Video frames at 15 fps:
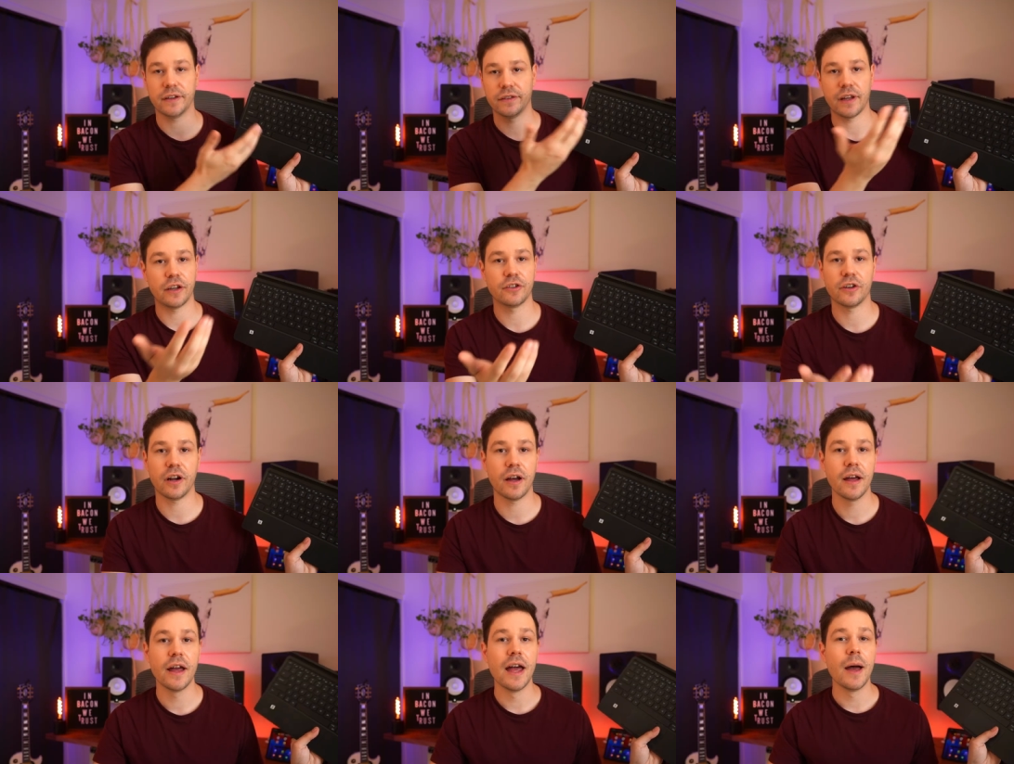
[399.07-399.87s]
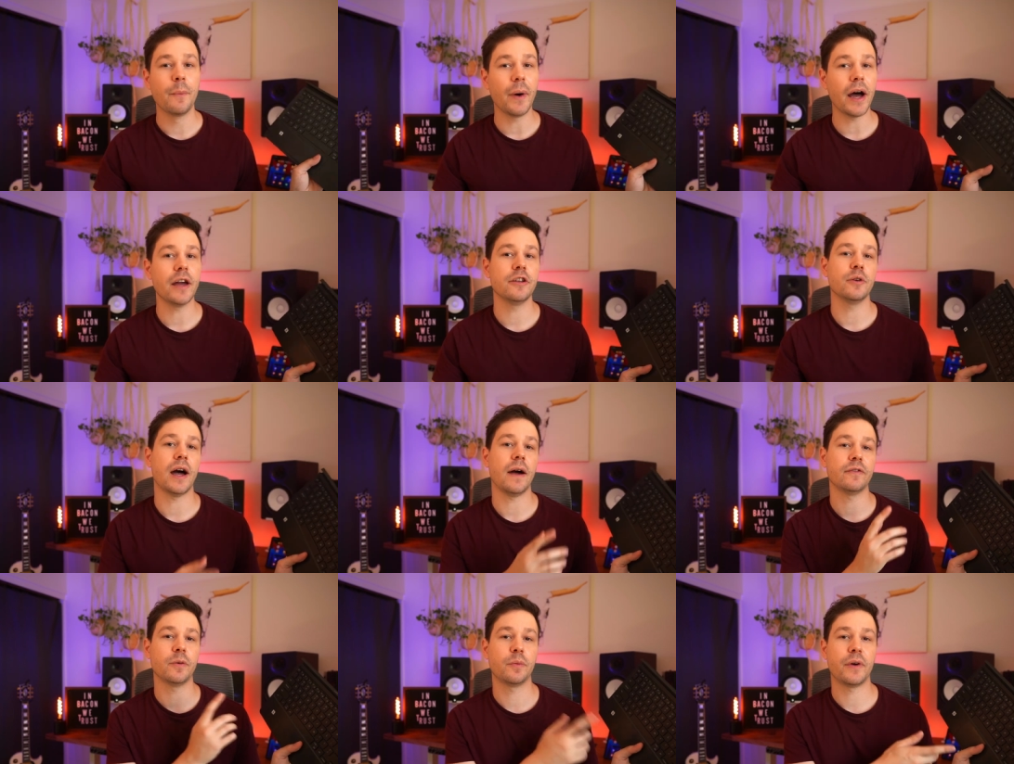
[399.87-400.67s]
etc. But you
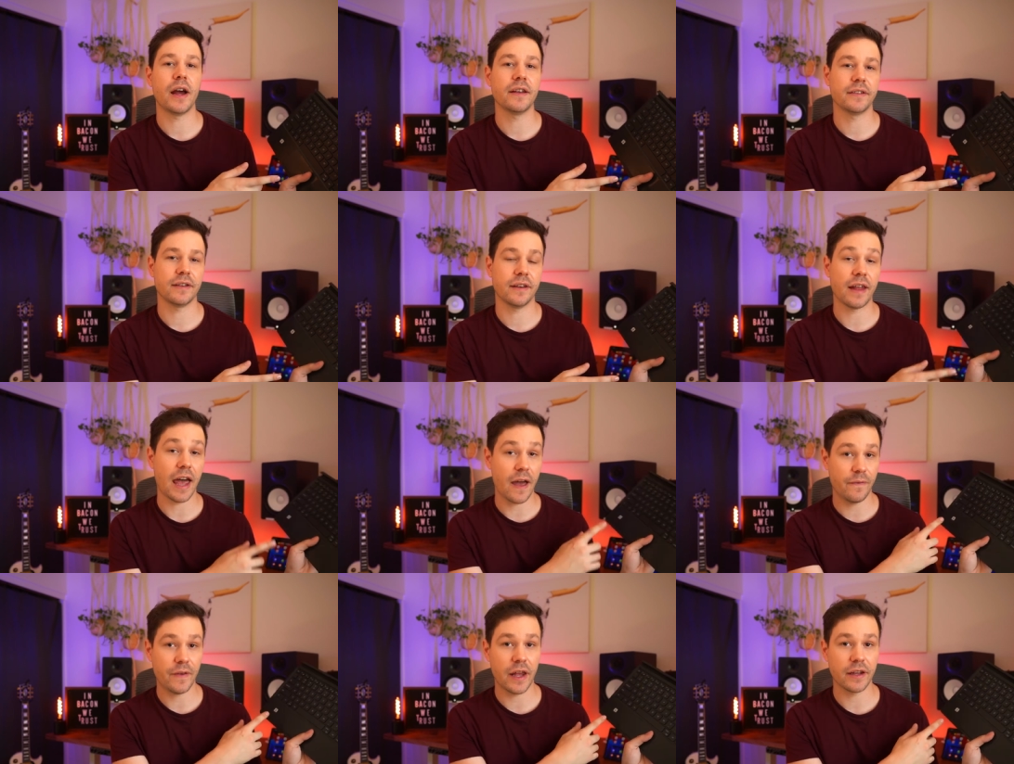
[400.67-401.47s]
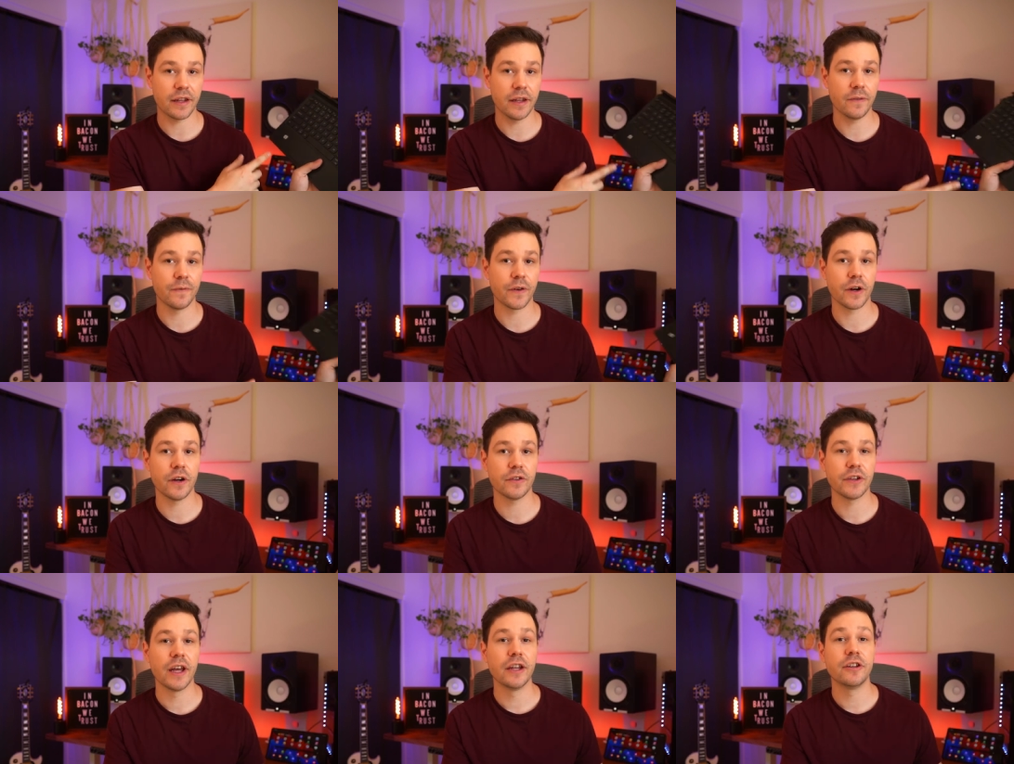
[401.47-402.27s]
have to press the FN key first
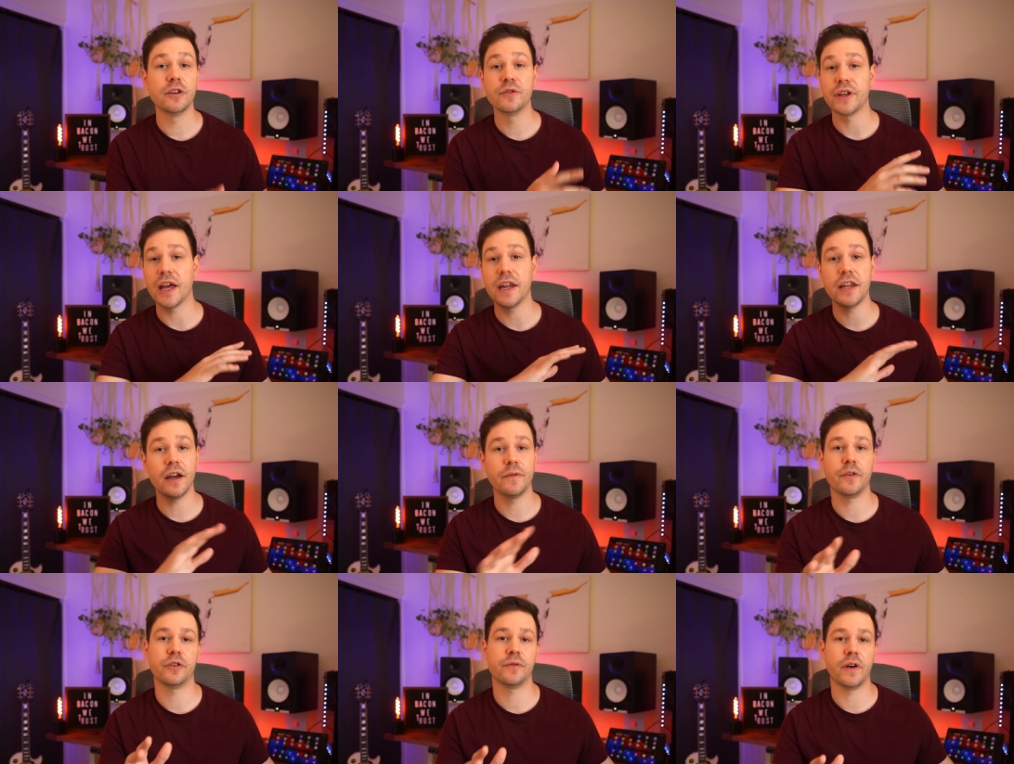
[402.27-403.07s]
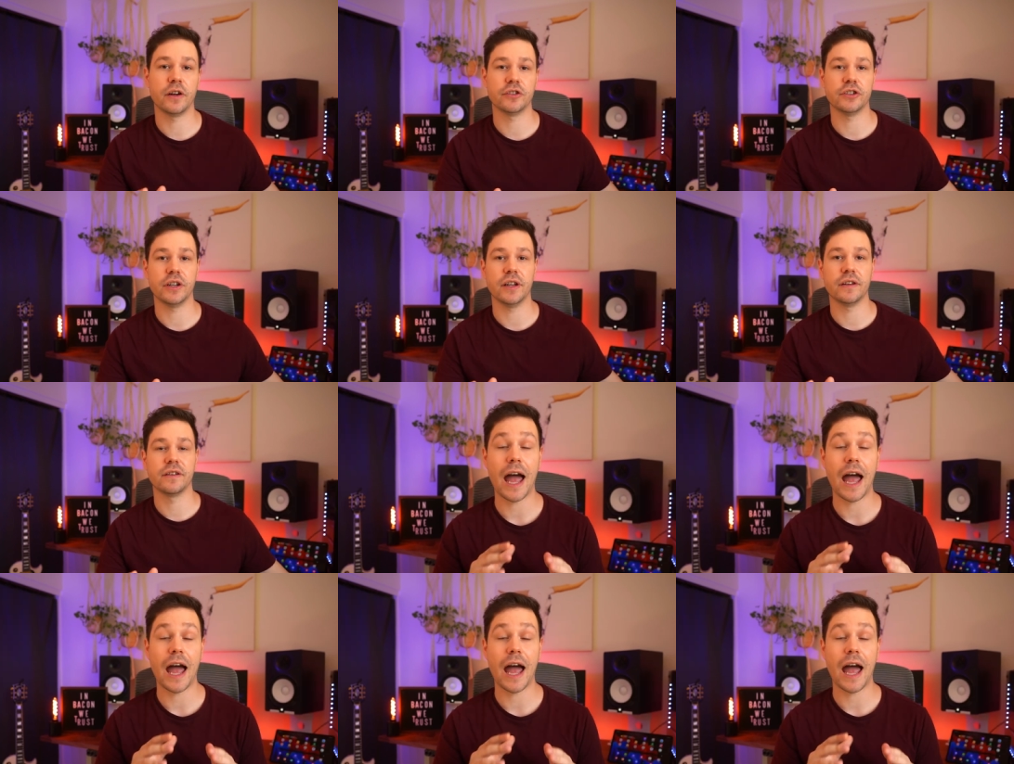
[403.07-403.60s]
to use any of those functions.